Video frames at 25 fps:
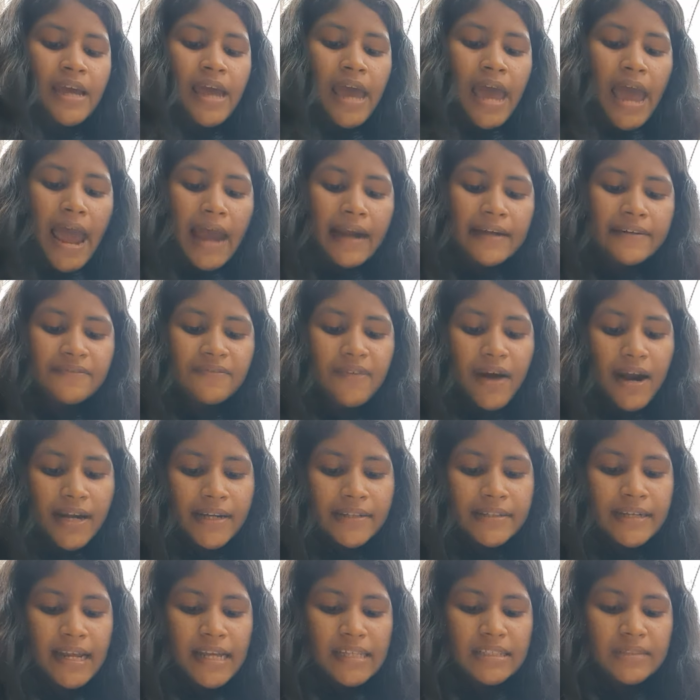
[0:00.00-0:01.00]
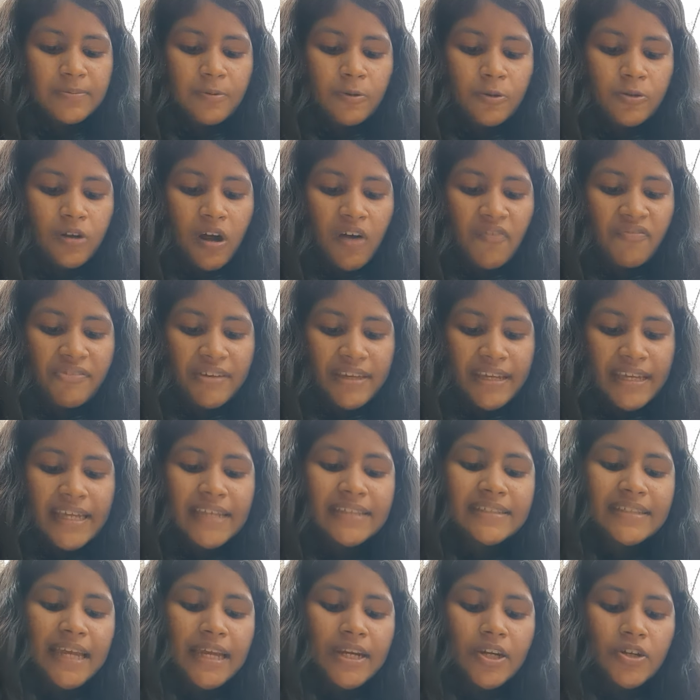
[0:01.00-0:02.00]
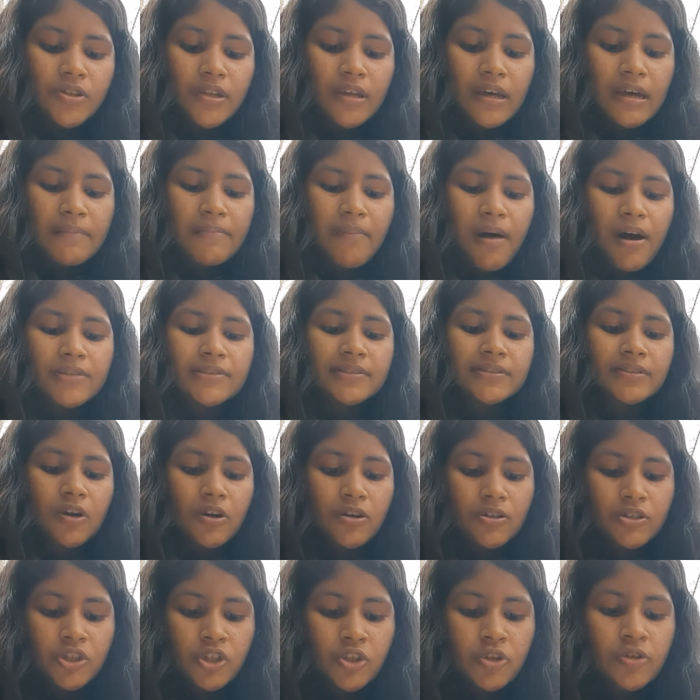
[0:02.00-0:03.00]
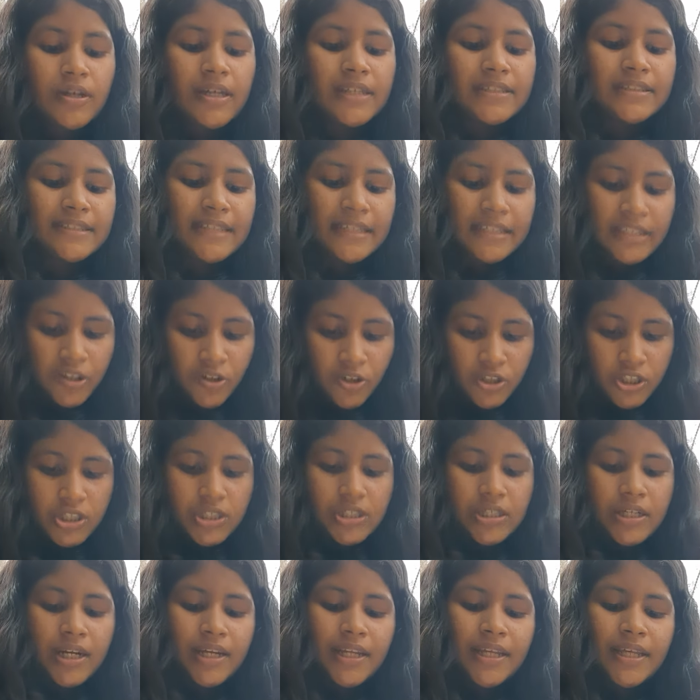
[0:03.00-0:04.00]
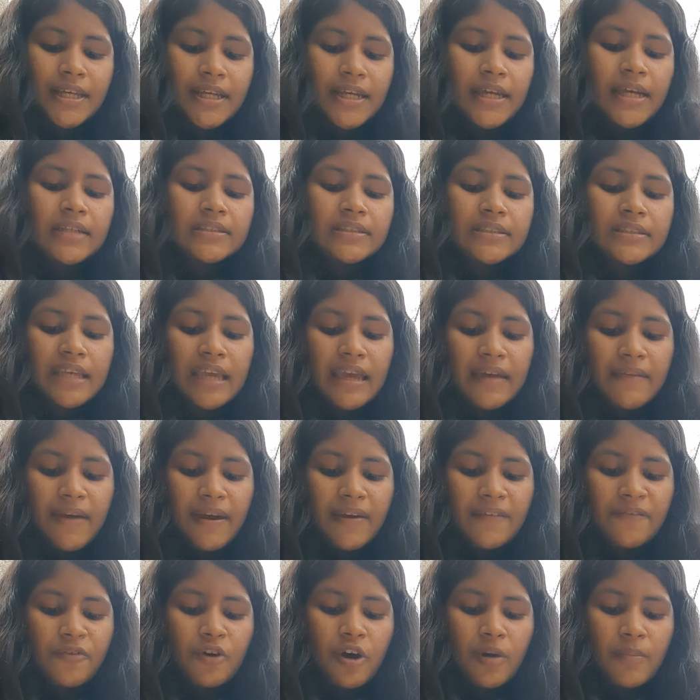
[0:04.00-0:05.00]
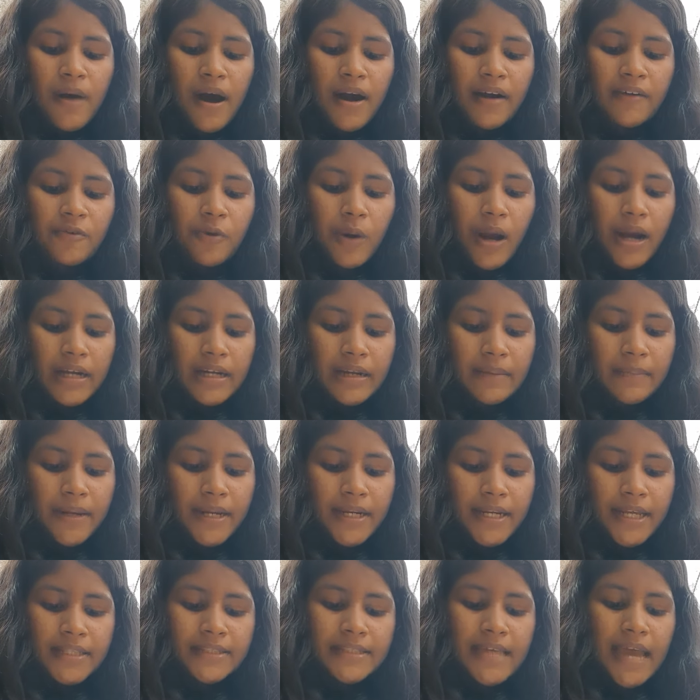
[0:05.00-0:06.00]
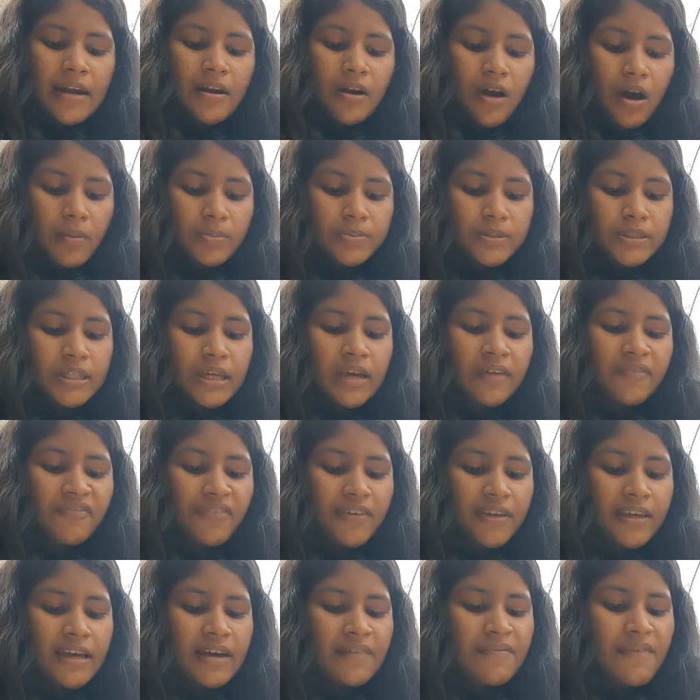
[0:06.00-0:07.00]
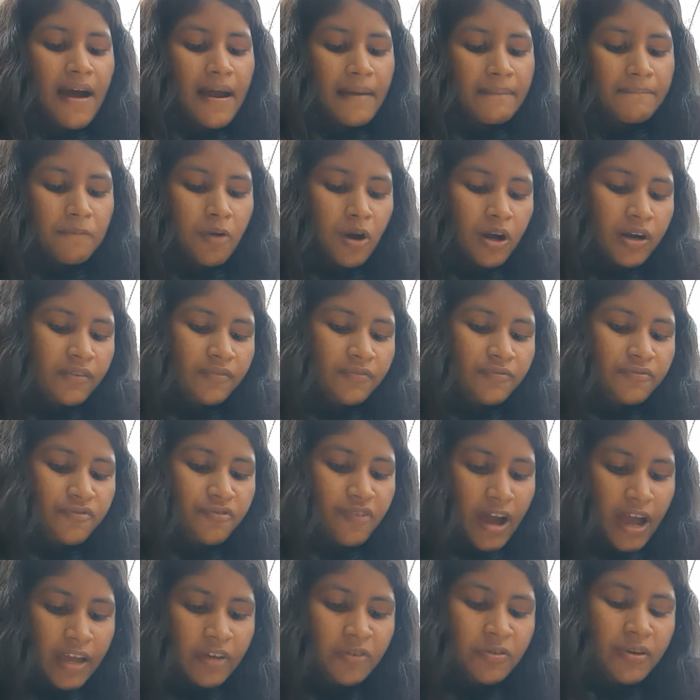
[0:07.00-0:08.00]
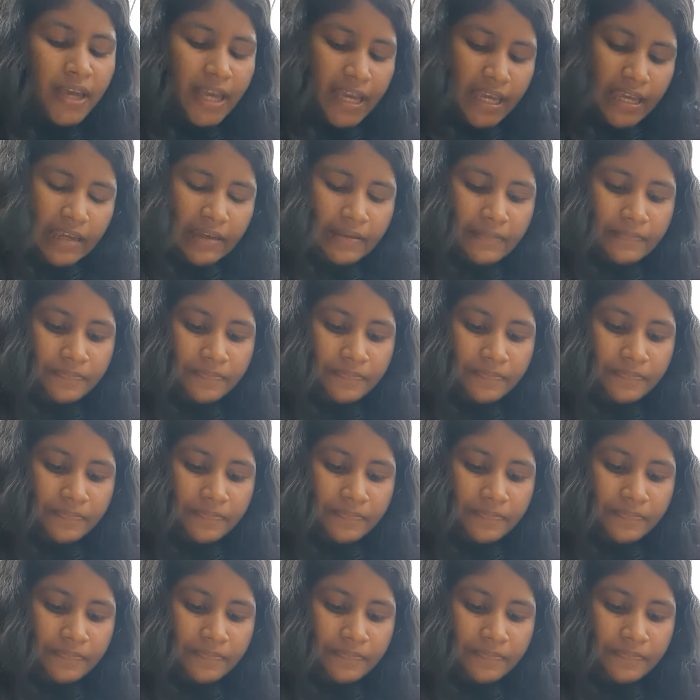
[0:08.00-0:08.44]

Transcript: Add 1 teaspoon of yeast into the above sugar solution. Leave it for about 20 minutes and observe figure 1.5a.